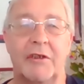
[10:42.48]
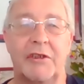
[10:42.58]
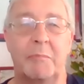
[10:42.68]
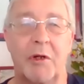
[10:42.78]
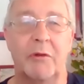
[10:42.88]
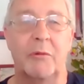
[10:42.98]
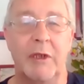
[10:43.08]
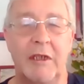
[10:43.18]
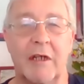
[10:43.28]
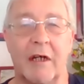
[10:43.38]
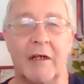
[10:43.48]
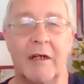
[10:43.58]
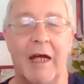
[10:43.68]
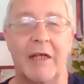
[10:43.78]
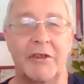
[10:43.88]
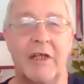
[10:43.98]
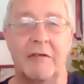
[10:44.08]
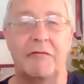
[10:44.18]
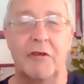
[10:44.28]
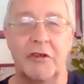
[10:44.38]
spoke Uyghur as
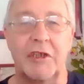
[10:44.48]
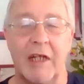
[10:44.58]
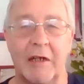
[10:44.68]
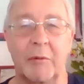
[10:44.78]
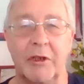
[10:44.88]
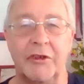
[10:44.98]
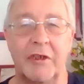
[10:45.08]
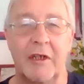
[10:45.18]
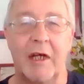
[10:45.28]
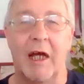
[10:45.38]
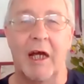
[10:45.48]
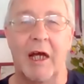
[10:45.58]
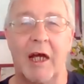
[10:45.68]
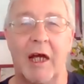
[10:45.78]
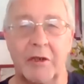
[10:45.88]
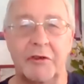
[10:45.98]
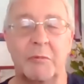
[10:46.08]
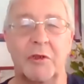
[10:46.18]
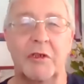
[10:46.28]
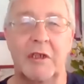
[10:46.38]
their first language and were
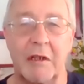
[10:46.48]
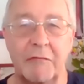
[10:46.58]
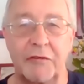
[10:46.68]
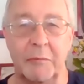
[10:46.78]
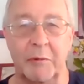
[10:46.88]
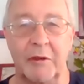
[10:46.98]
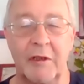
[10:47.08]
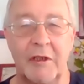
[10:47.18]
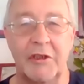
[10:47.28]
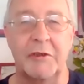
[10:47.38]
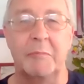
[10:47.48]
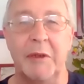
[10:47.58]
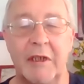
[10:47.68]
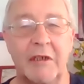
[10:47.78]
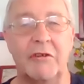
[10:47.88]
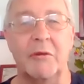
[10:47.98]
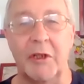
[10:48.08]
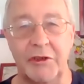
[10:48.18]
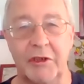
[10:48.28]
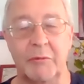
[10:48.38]
much more comfortable speaking
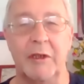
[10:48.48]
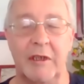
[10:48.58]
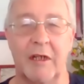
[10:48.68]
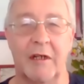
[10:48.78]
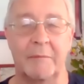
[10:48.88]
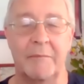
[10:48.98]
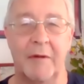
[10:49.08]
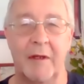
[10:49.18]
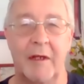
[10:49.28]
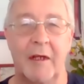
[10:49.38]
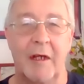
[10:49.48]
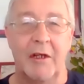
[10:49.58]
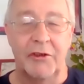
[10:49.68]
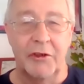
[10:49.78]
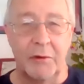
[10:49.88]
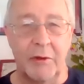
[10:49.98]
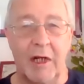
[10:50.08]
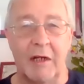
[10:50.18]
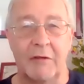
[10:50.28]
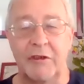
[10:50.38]
to us in Uyghur. So
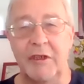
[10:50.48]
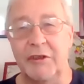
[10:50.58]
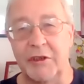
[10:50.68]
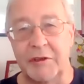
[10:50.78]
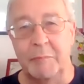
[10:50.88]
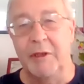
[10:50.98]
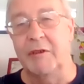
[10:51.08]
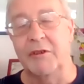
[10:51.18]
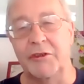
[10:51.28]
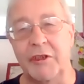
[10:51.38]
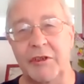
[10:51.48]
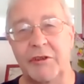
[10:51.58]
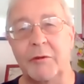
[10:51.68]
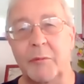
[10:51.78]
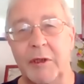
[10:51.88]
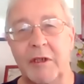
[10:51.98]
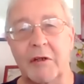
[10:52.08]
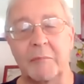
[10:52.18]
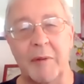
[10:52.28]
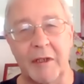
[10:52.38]
after these experiences, we
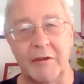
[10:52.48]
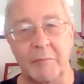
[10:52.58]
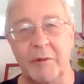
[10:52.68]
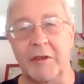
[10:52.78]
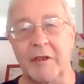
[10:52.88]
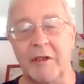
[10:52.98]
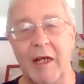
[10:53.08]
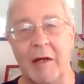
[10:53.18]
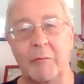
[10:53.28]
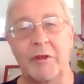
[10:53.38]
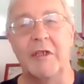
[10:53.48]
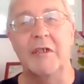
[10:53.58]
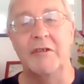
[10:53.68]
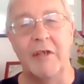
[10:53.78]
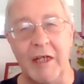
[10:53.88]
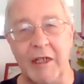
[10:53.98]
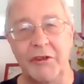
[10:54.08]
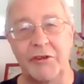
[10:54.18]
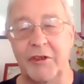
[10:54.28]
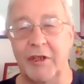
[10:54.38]
got back to Britain, and within
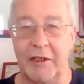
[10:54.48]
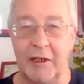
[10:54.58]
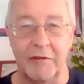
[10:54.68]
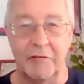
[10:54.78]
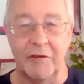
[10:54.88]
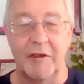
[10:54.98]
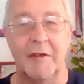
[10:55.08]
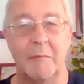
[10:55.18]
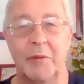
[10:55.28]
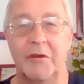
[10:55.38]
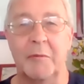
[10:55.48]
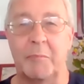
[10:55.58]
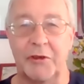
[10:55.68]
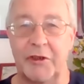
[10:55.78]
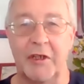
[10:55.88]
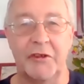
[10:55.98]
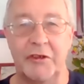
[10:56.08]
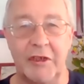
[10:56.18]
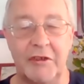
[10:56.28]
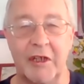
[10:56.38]
days, and I've put the precise
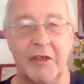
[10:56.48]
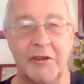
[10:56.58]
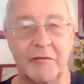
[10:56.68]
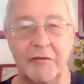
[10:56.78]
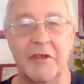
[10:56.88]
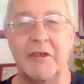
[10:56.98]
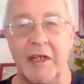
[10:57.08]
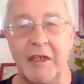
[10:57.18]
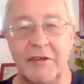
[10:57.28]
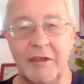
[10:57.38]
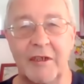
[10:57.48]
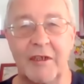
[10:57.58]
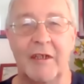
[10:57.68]
details of the date